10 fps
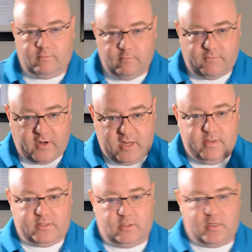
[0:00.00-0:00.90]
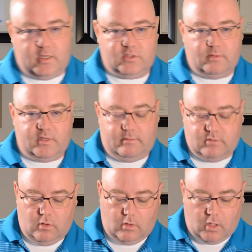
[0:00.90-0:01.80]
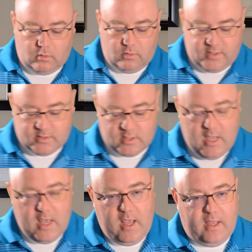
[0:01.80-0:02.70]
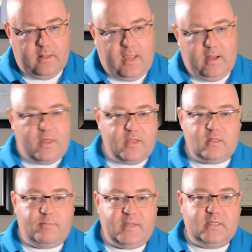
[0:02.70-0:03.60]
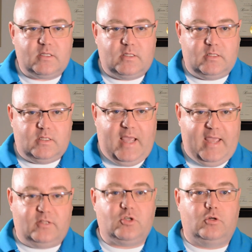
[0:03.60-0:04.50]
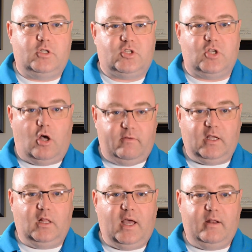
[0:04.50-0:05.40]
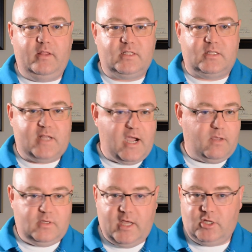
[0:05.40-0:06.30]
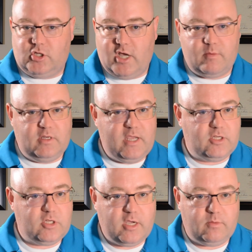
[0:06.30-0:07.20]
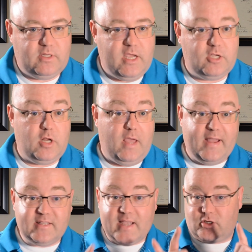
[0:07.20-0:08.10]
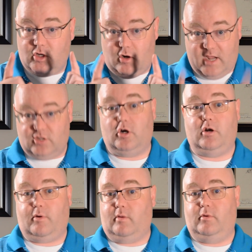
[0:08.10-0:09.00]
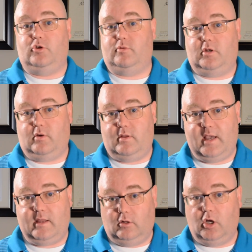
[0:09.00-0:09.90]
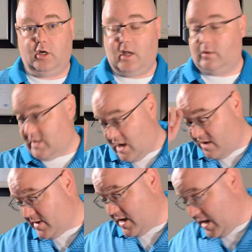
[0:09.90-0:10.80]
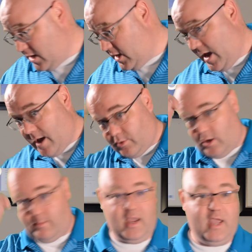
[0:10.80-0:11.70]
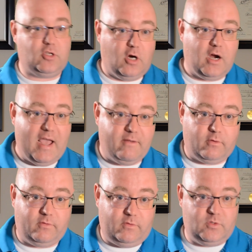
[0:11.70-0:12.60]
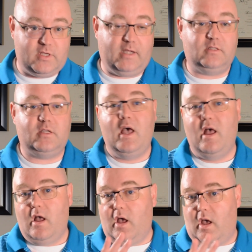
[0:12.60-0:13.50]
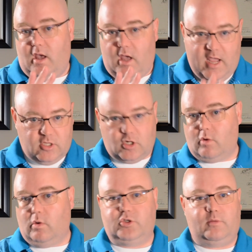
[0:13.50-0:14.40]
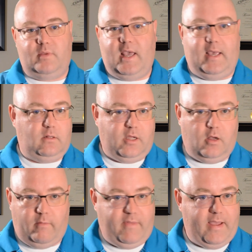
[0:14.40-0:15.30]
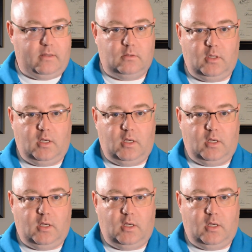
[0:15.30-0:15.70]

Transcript: funny business that can sometimes go along with this. And I think the biggest answer to solving a lot of this is documentation, and that's actually your HR department who should be doing that. And look, I'll take off my accounting hat, put on my HR hat for a few seconds. HR world should be handling all of that,